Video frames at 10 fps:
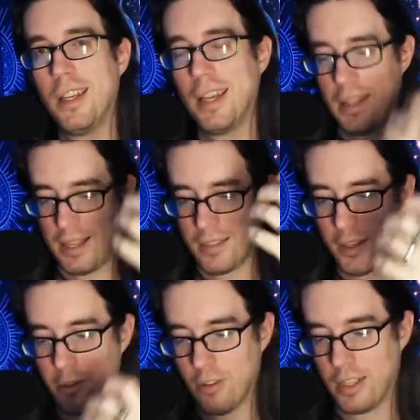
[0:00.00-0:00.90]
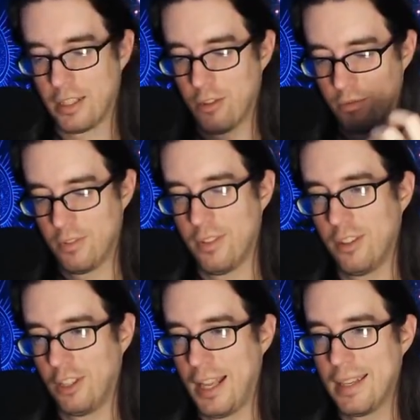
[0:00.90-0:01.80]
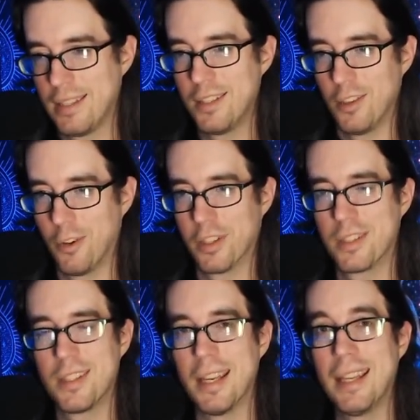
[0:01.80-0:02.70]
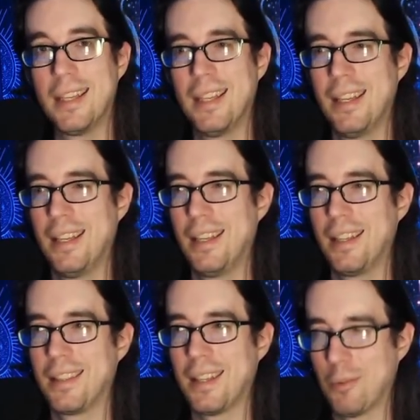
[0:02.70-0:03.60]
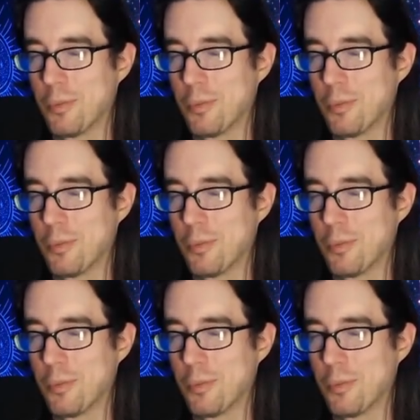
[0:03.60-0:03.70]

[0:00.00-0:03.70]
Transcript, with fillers: and that's how you're like, you're landed on the city. That was